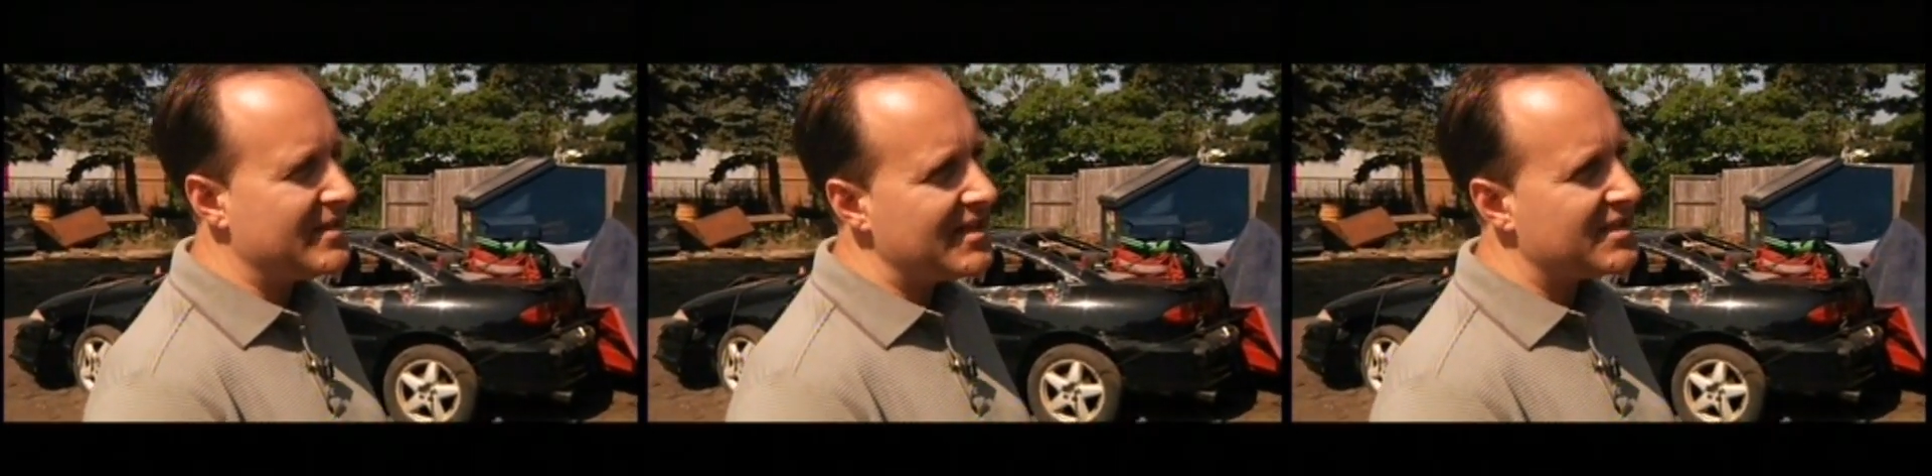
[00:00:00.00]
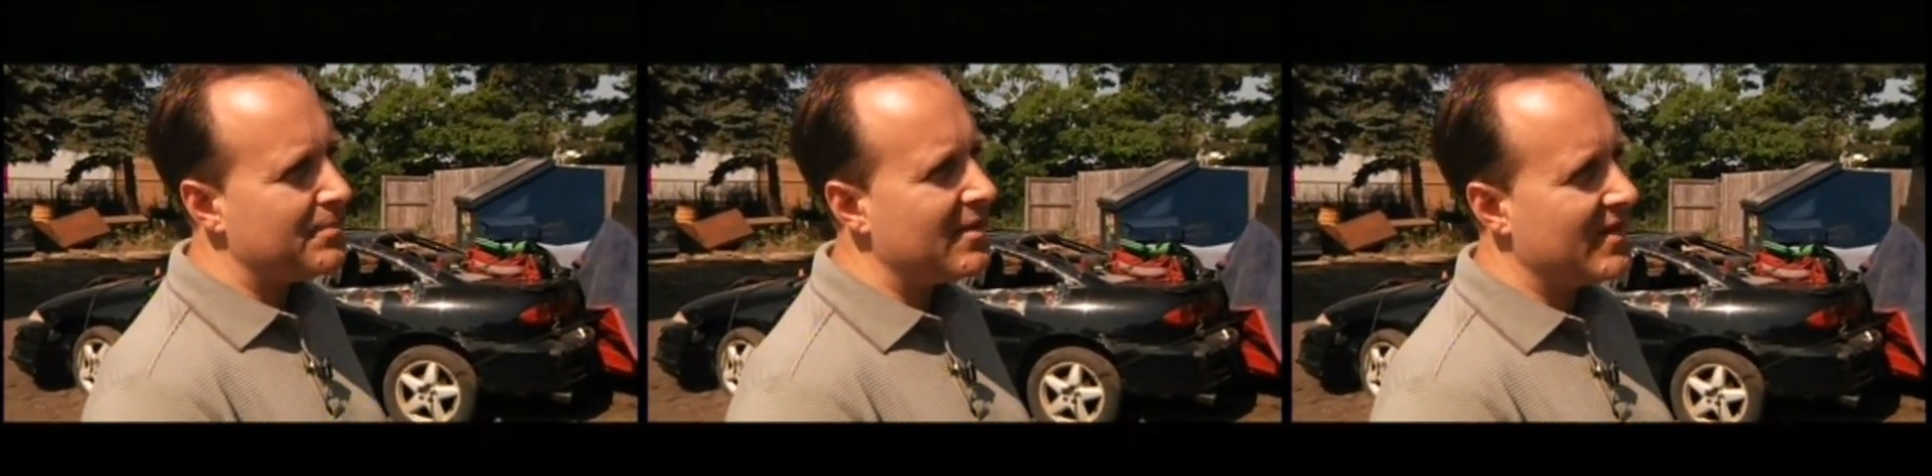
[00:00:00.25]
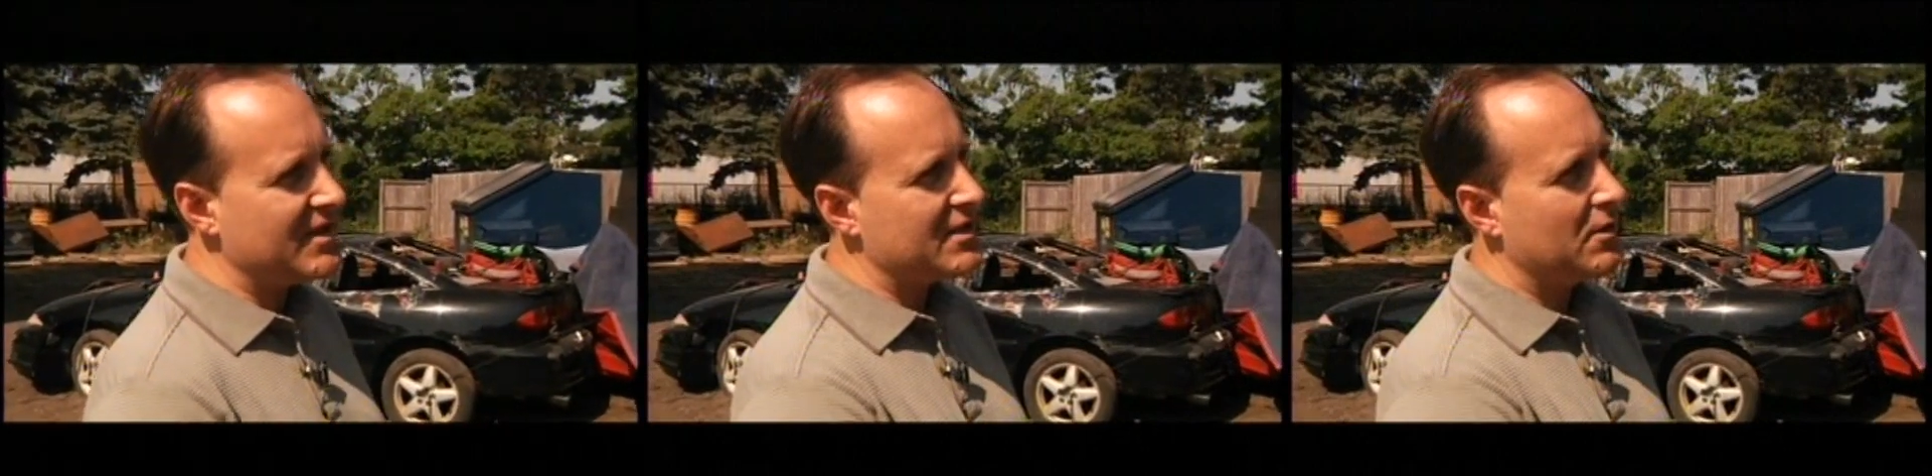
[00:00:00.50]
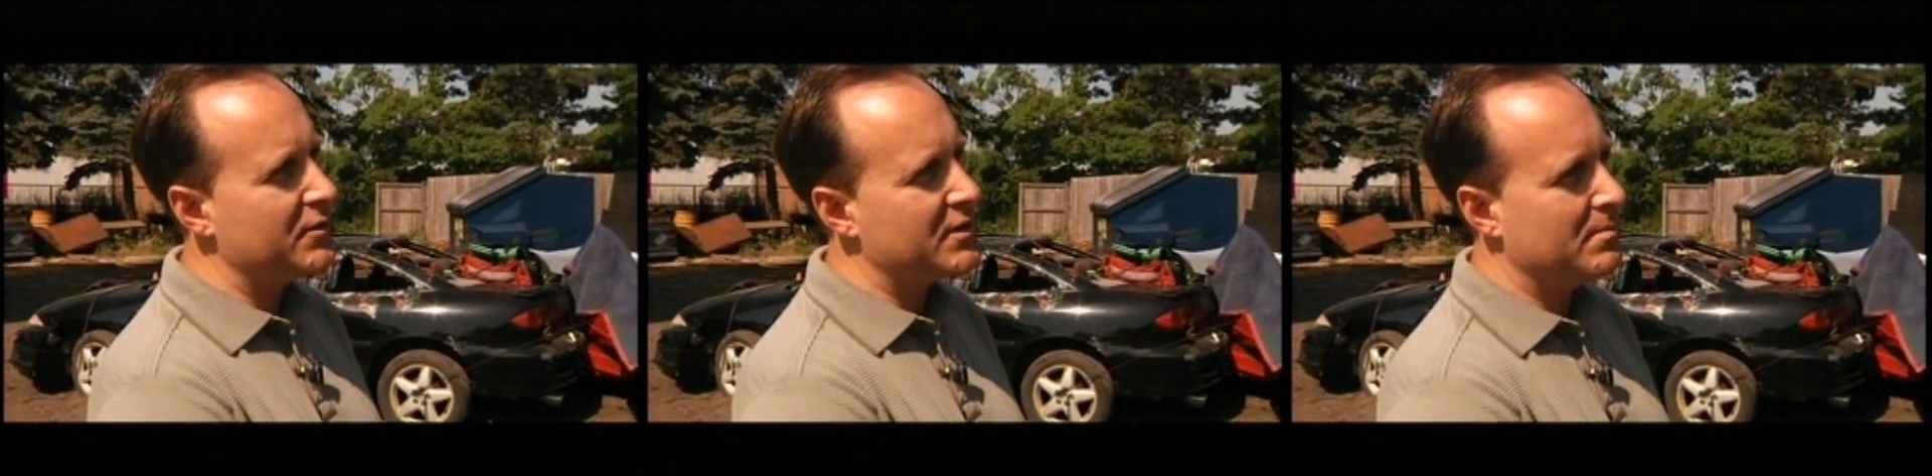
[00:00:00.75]
Is that something that
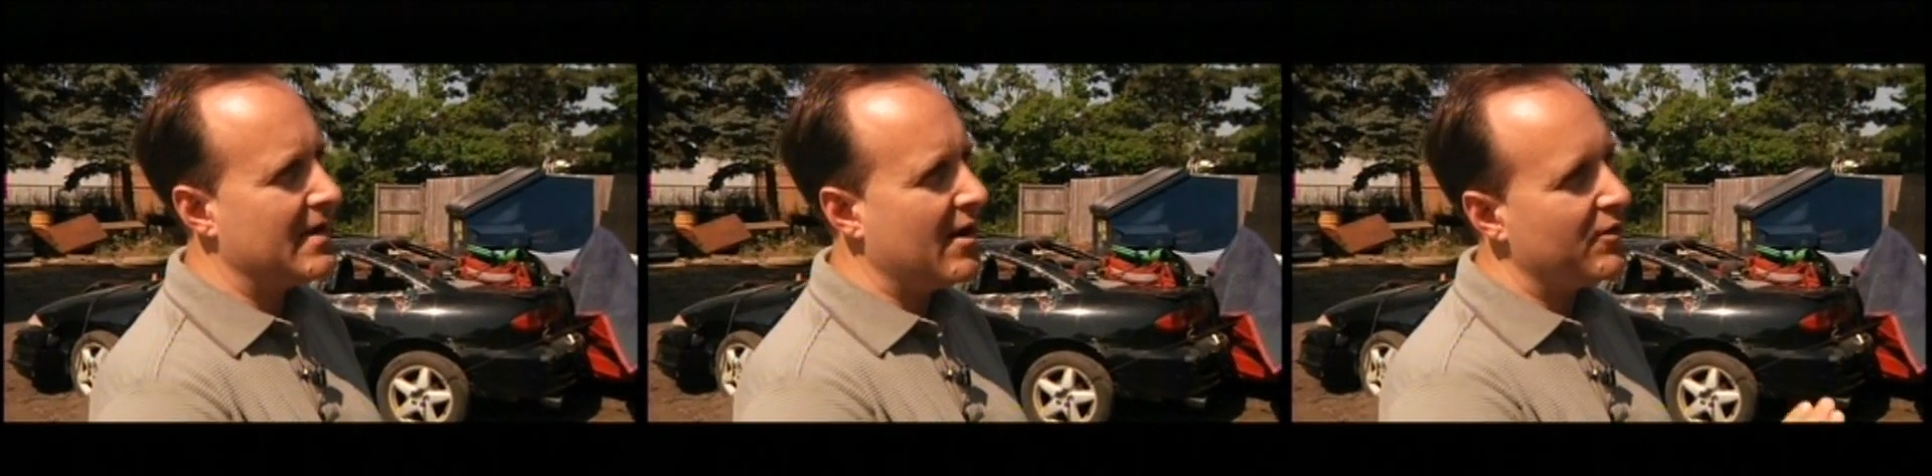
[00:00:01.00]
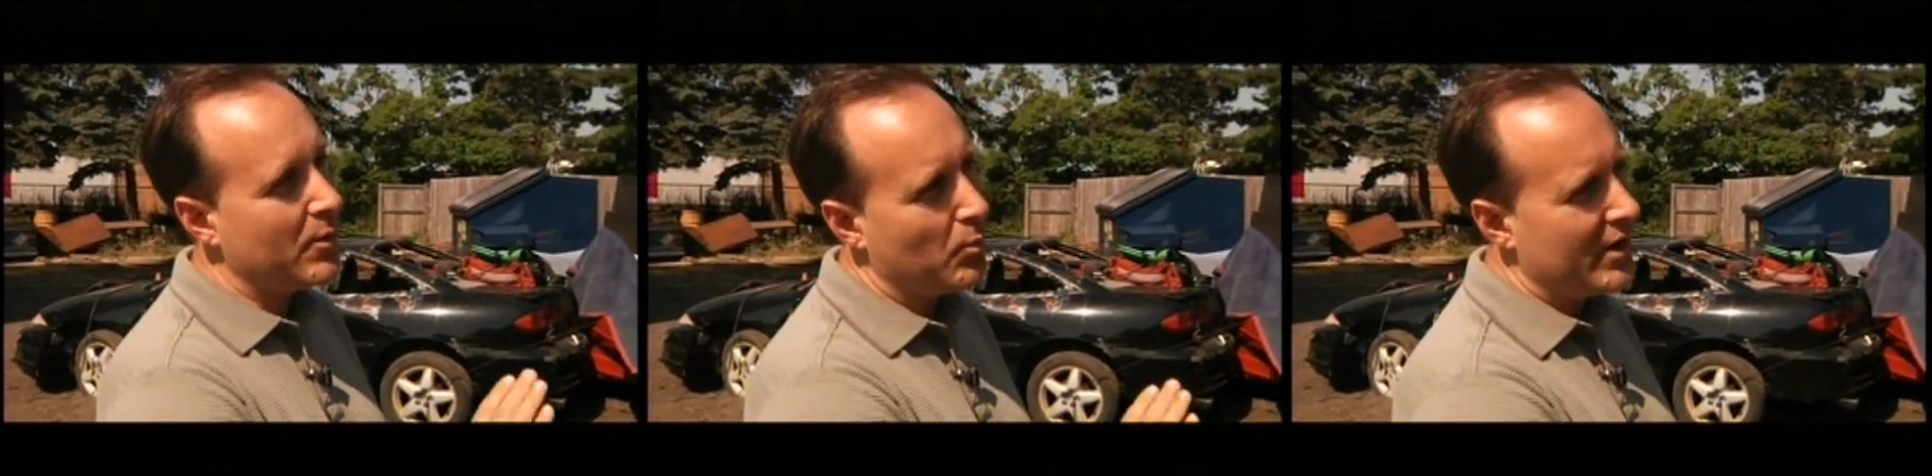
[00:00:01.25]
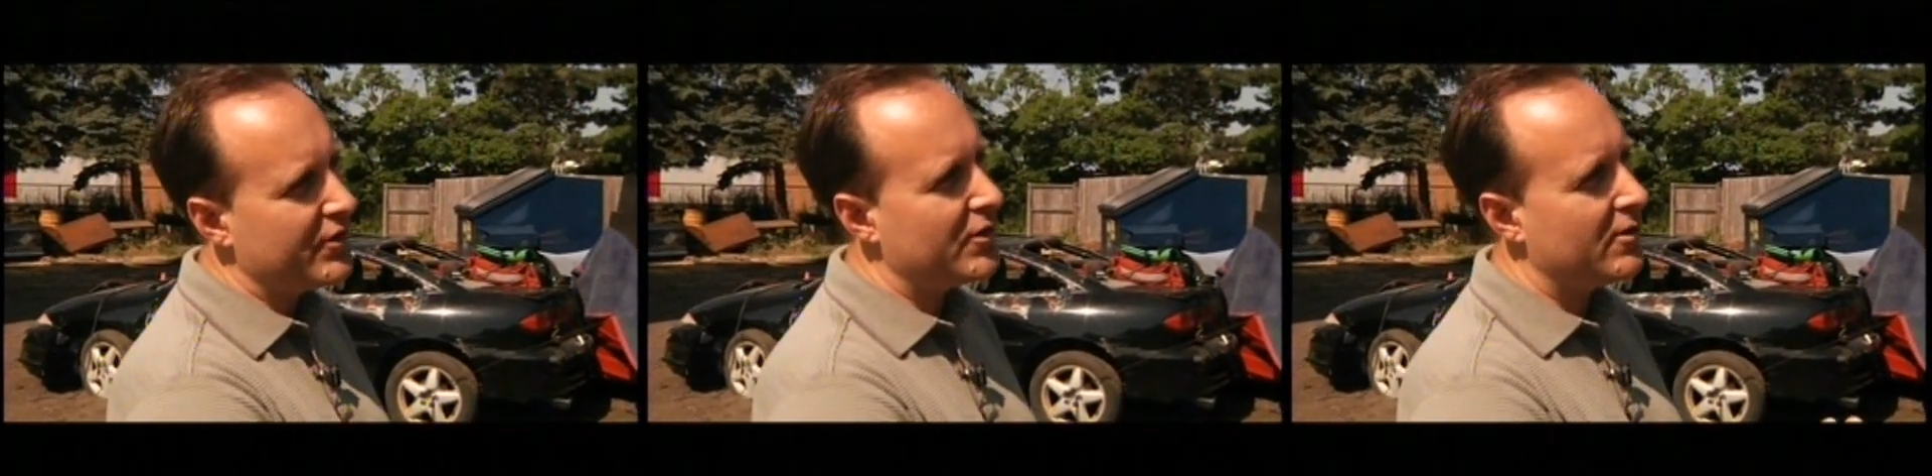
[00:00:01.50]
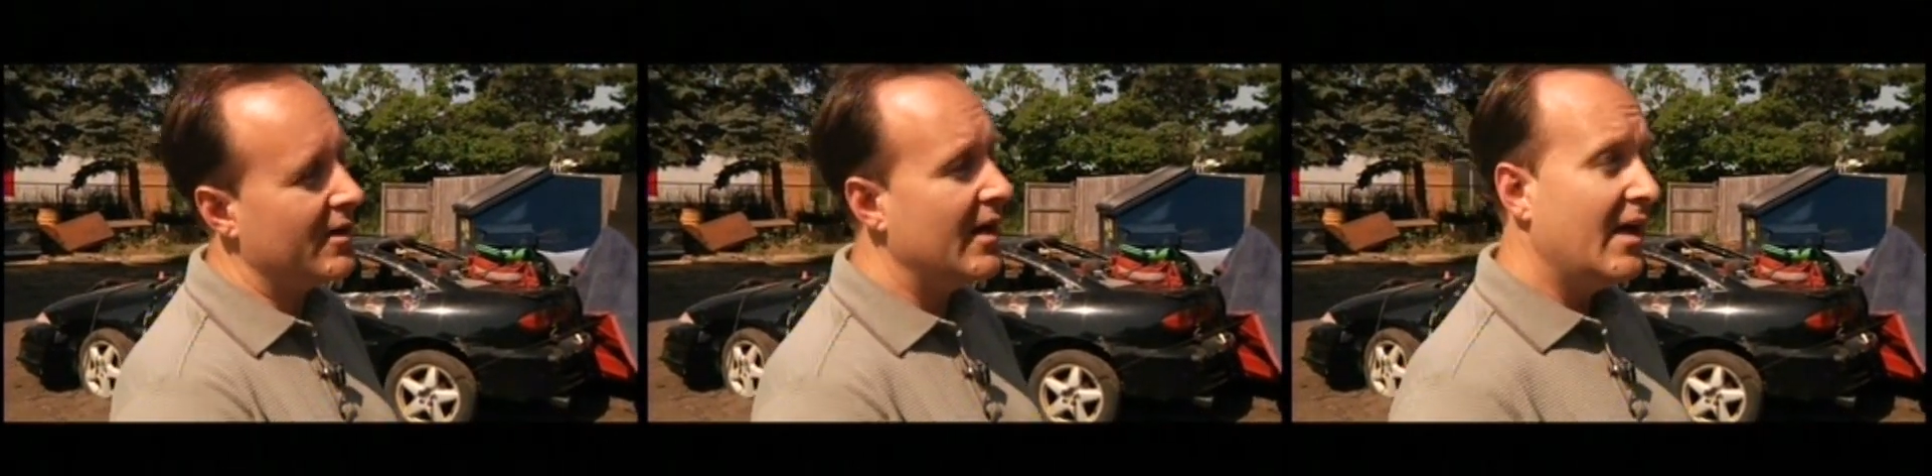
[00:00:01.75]
slows them down in the
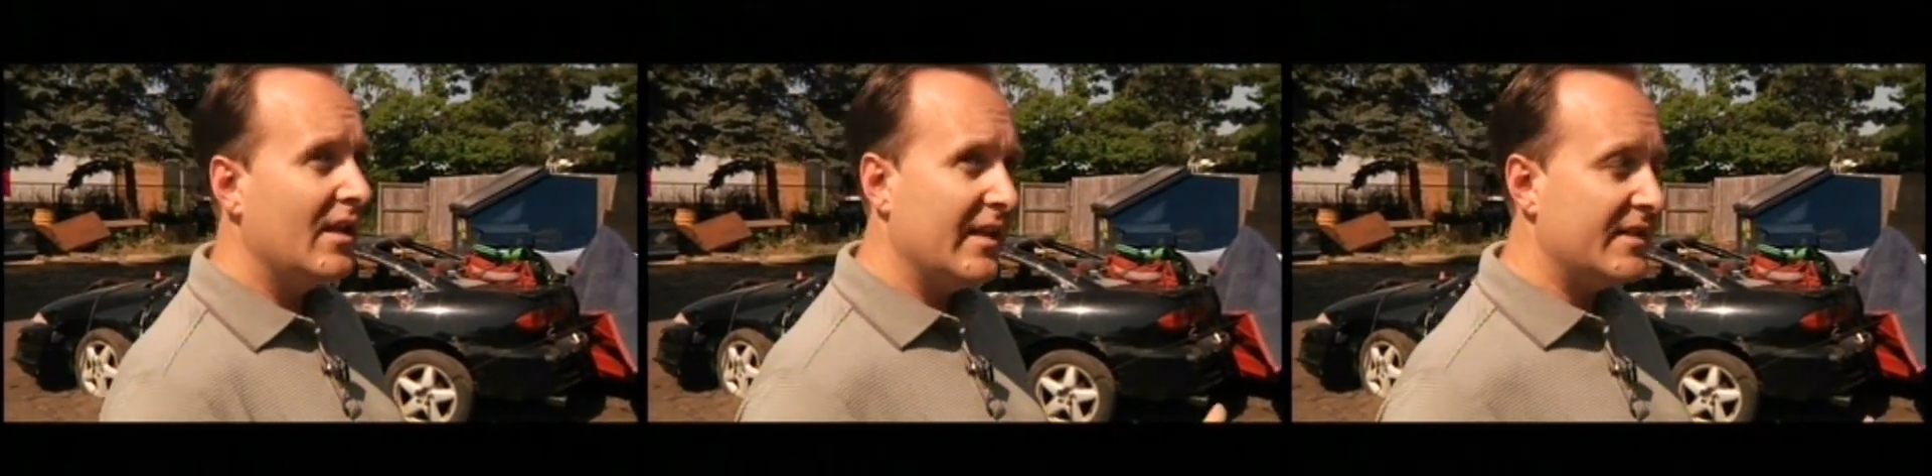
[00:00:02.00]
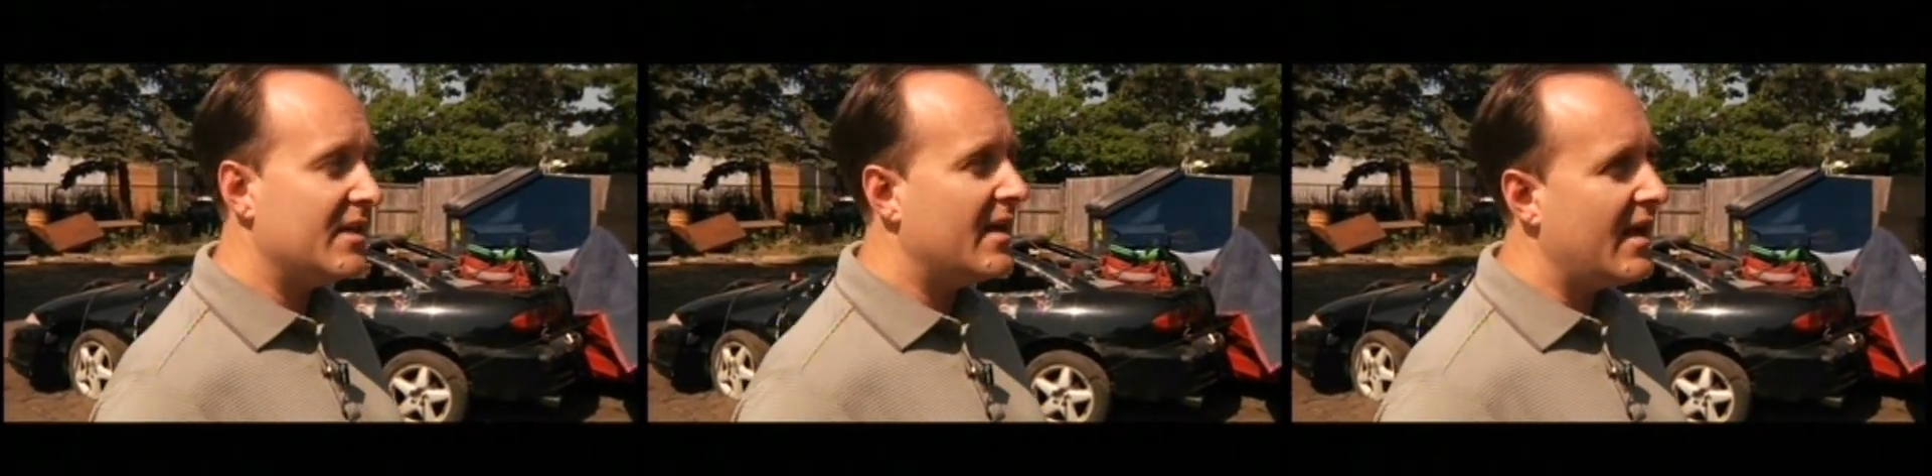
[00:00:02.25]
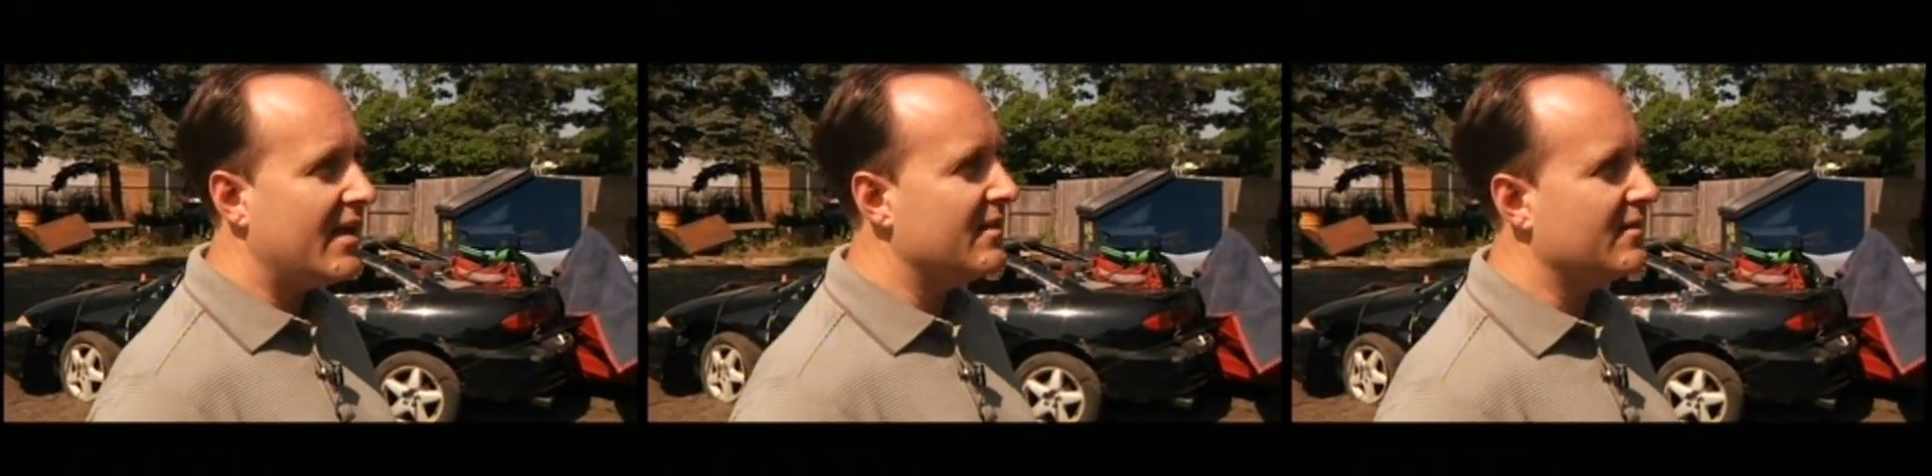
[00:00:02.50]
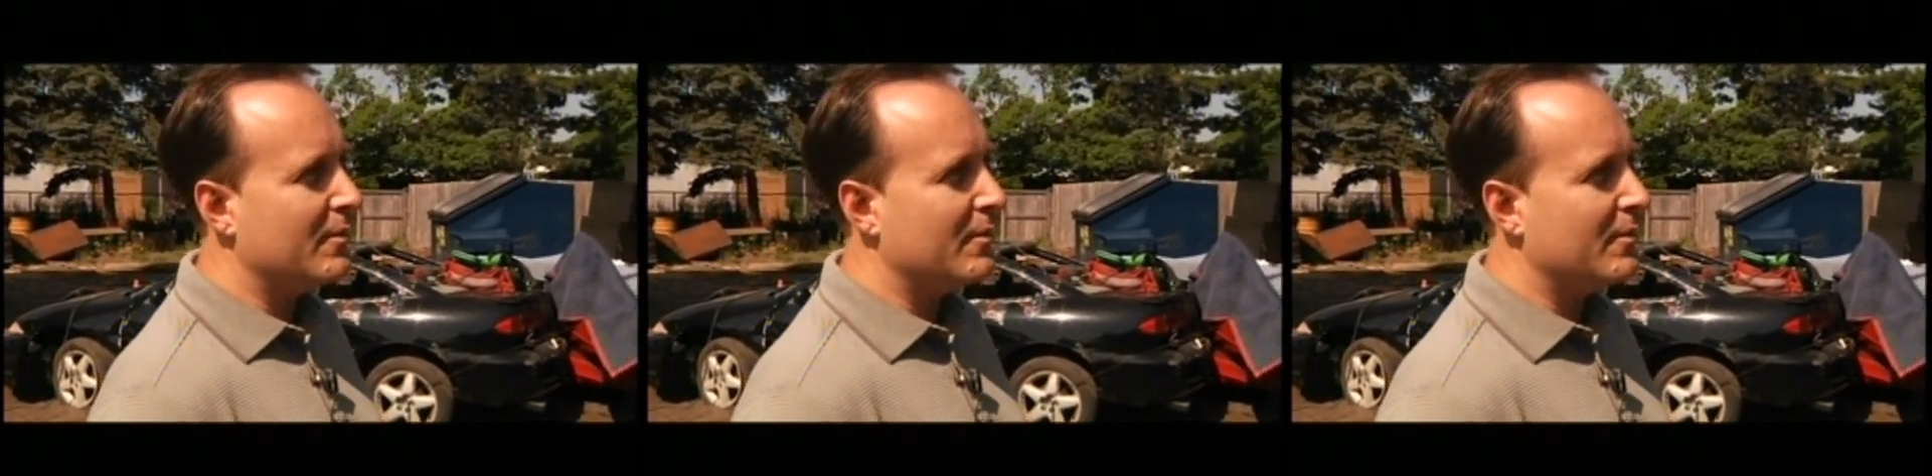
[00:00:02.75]
winter, or like today,